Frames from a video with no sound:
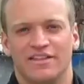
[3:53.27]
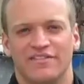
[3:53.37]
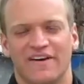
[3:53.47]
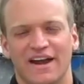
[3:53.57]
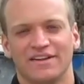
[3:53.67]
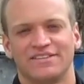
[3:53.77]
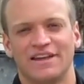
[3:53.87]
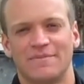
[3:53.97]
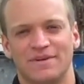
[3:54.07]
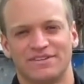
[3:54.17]
The final
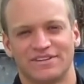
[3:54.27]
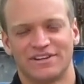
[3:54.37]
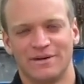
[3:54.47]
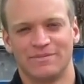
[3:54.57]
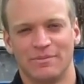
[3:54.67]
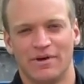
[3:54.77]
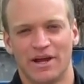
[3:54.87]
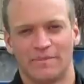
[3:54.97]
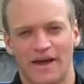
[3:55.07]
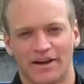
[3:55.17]
step is to clip the
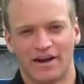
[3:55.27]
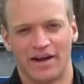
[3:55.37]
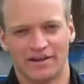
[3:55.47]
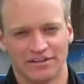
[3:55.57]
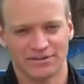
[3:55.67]
brake back on.